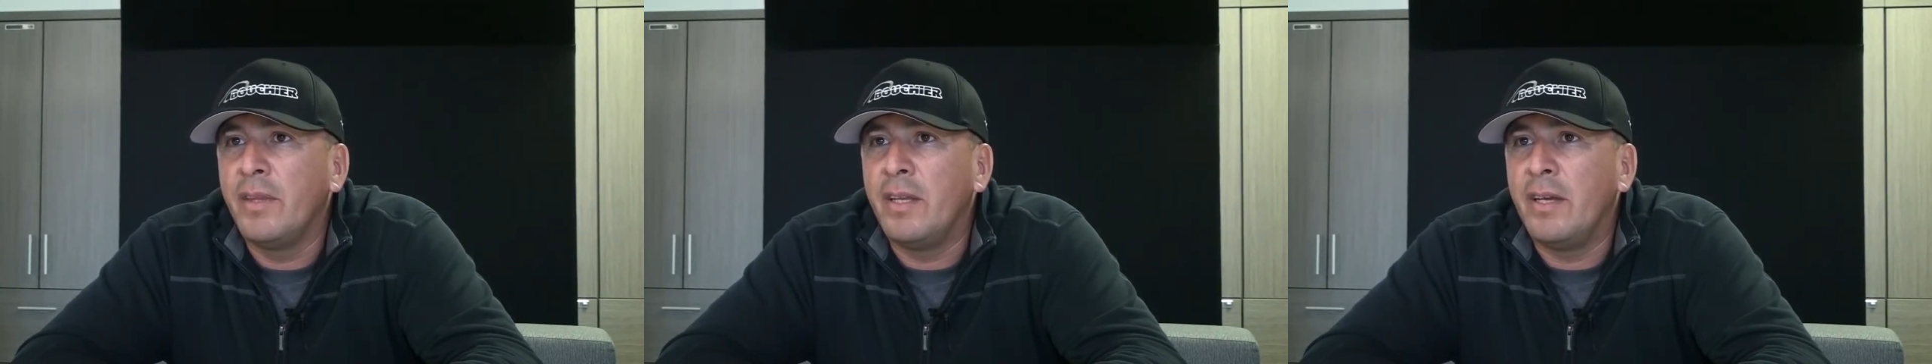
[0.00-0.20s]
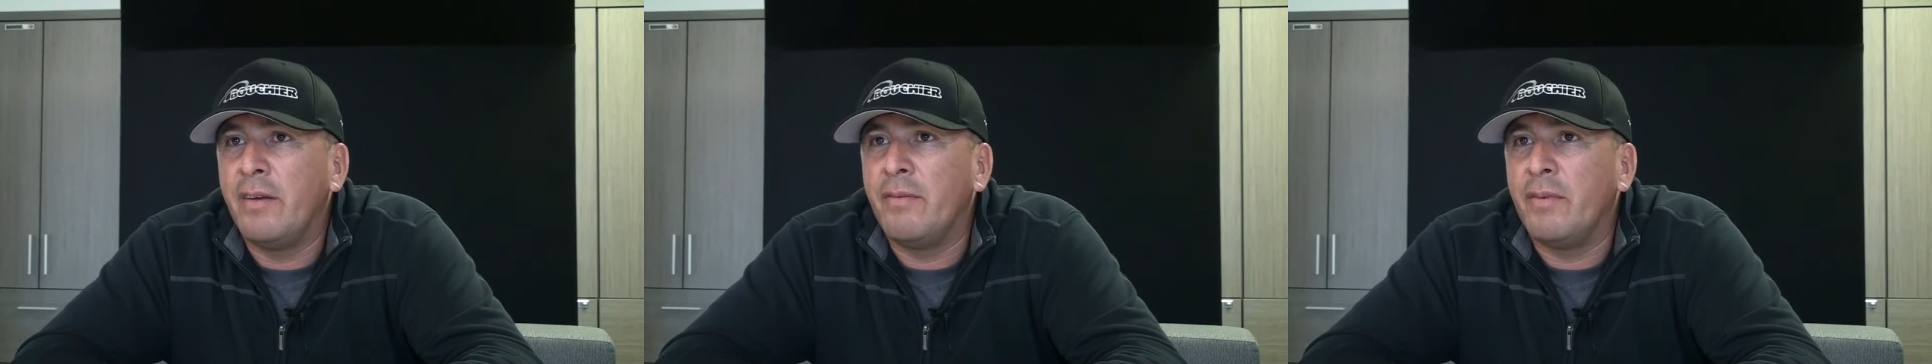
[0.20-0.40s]

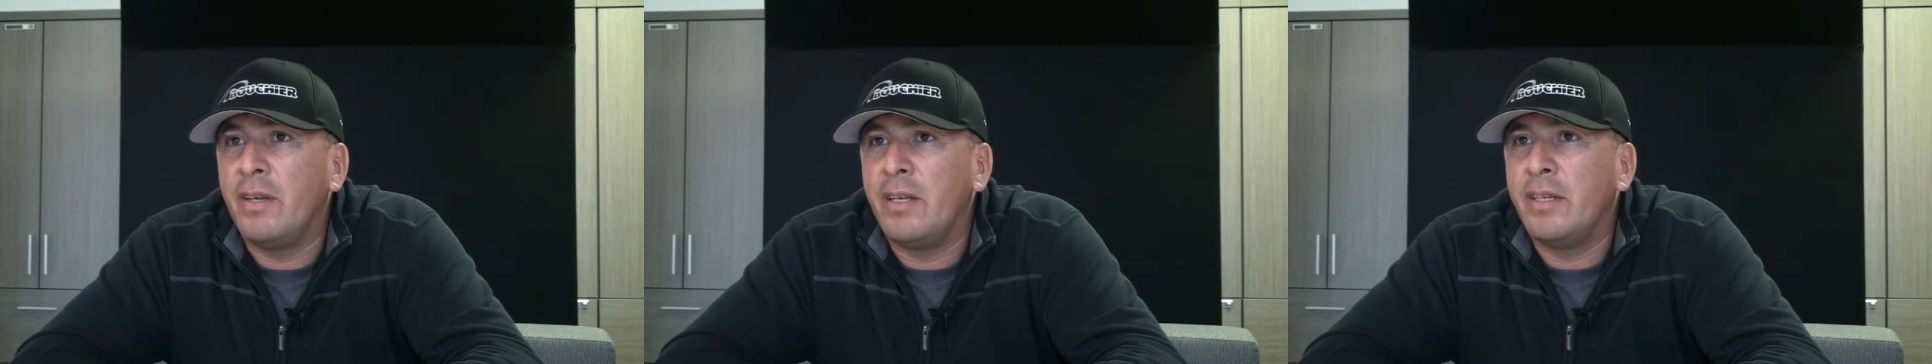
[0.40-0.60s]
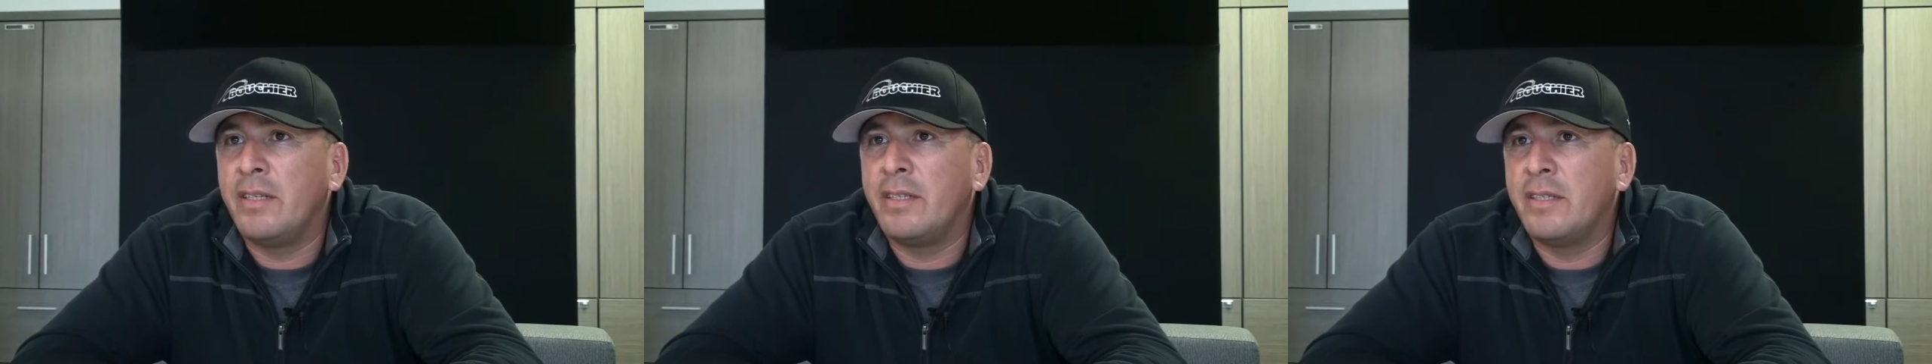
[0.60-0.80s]

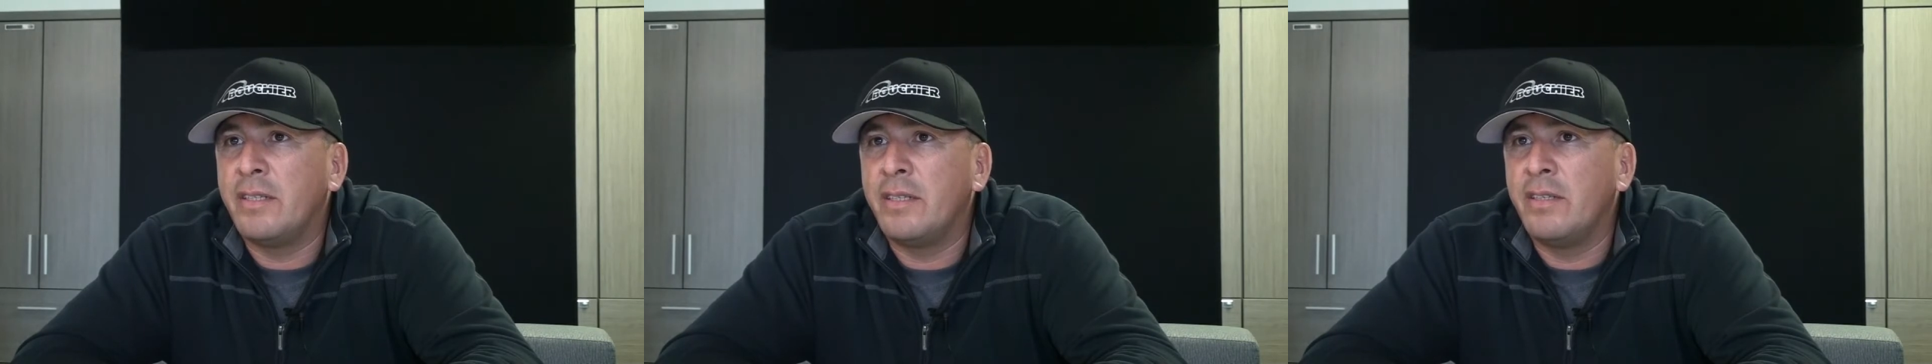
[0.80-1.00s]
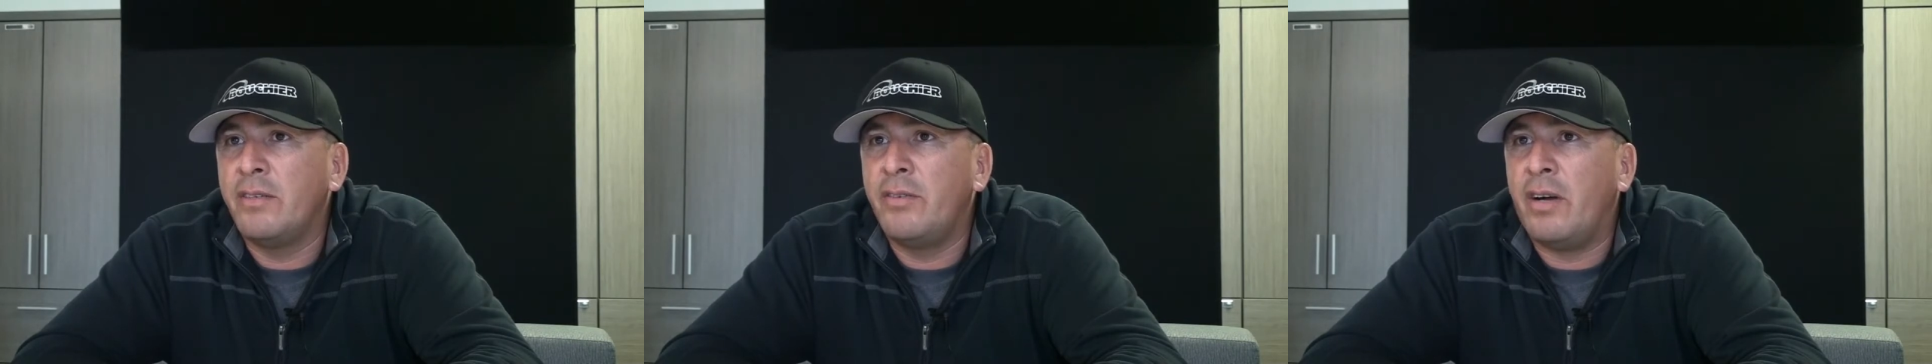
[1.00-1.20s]
when it's
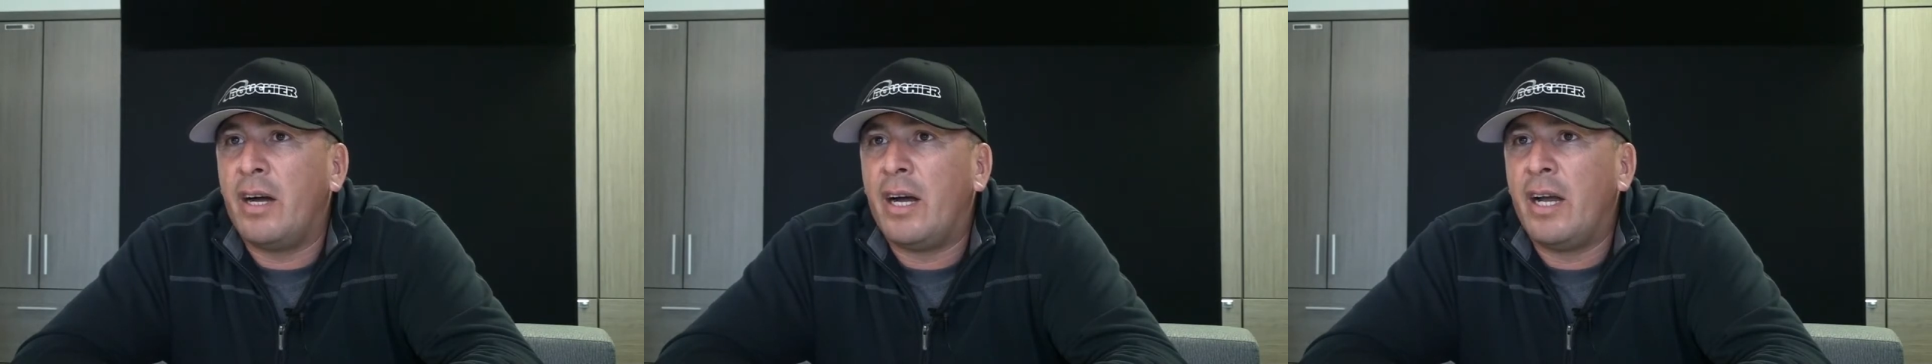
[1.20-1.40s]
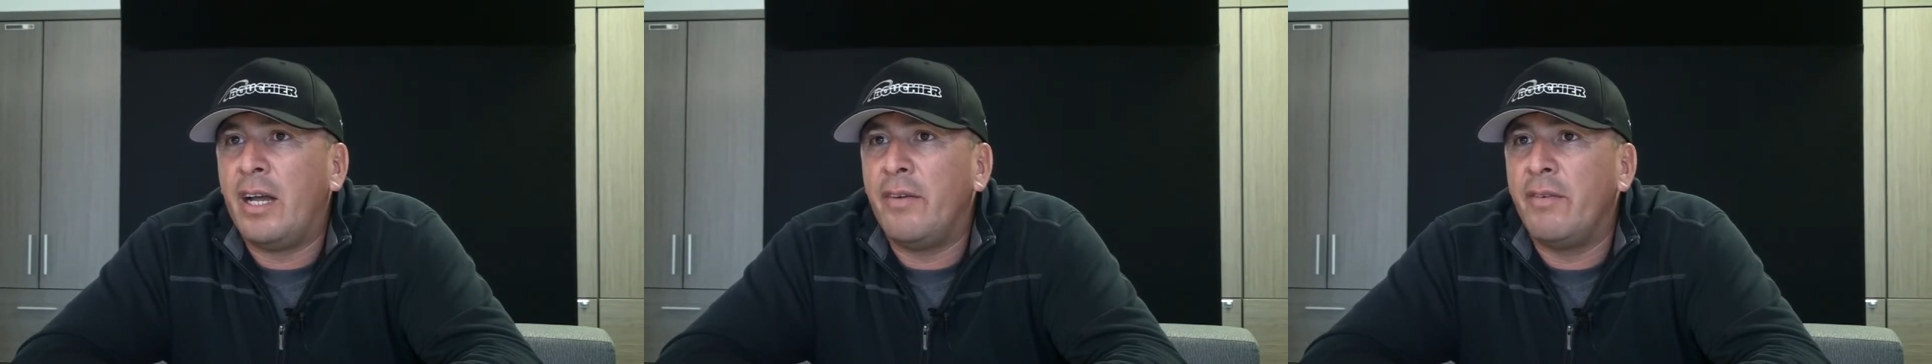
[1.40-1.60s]

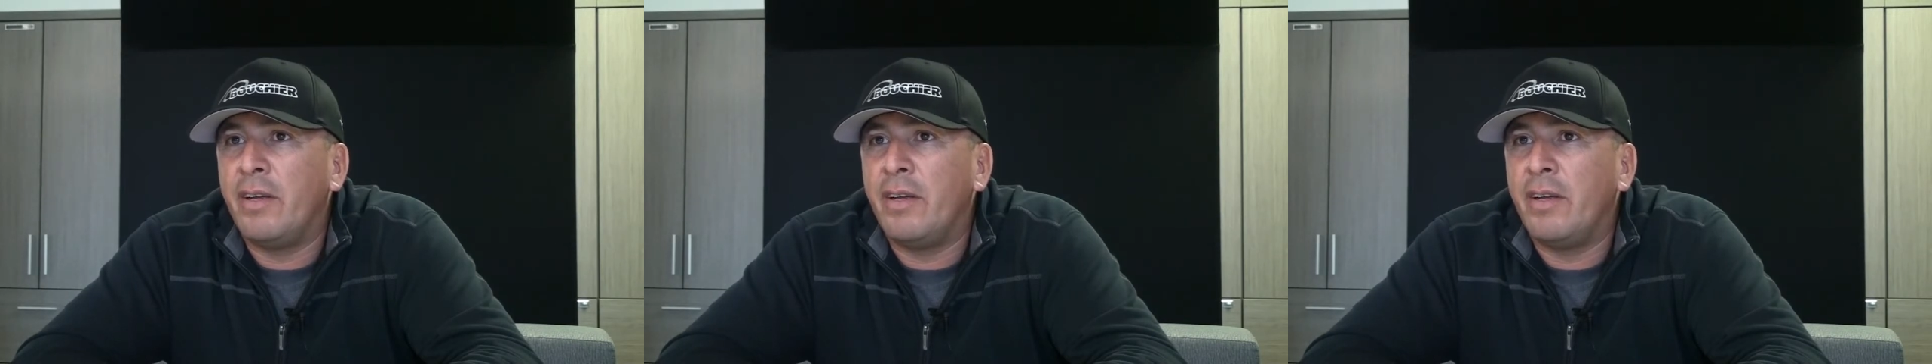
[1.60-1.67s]
dry,